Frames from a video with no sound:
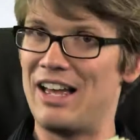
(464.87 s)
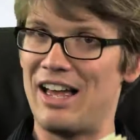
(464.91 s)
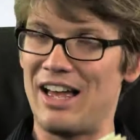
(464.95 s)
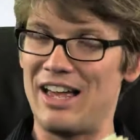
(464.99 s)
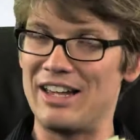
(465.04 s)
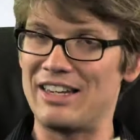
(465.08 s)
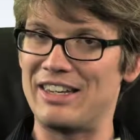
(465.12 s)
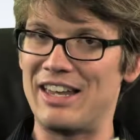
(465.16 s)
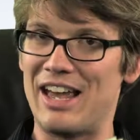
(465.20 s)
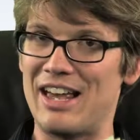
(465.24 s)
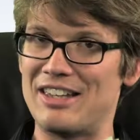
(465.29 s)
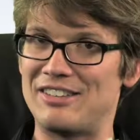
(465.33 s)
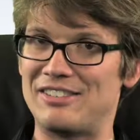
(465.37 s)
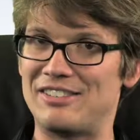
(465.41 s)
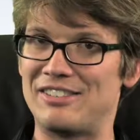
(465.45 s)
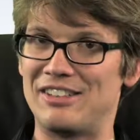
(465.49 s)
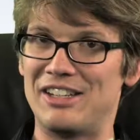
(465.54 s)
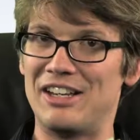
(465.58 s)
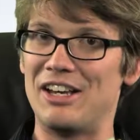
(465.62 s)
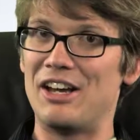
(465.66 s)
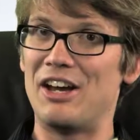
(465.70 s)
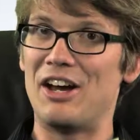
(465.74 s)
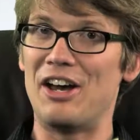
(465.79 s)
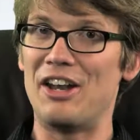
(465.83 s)
I guess
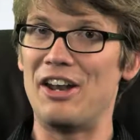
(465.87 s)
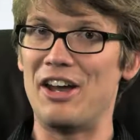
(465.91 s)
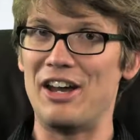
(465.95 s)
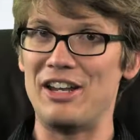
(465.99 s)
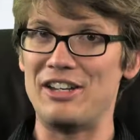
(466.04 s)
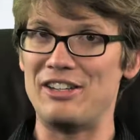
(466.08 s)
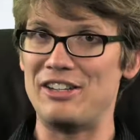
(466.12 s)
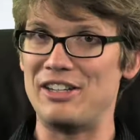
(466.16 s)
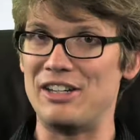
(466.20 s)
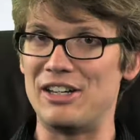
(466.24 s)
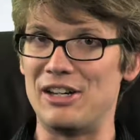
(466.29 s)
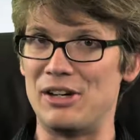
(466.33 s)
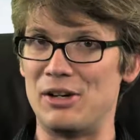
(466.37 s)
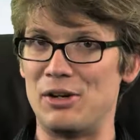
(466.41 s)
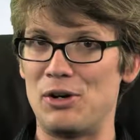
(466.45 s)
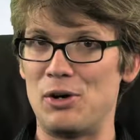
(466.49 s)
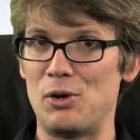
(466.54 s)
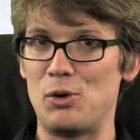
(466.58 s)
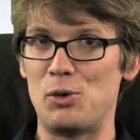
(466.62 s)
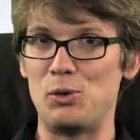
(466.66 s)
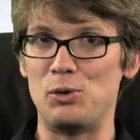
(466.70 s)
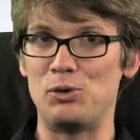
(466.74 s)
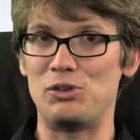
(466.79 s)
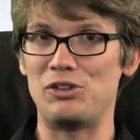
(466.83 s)
an idea
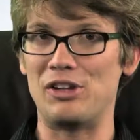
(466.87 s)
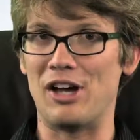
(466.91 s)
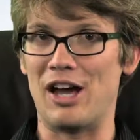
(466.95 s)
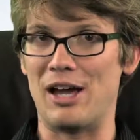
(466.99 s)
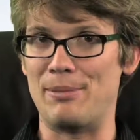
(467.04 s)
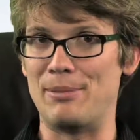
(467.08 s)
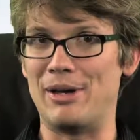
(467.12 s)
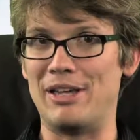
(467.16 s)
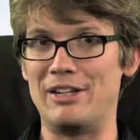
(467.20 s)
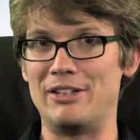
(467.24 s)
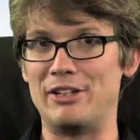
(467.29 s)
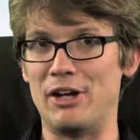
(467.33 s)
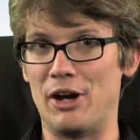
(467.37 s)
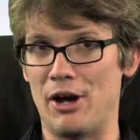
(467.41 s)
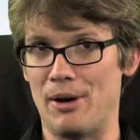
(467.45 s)
whose time had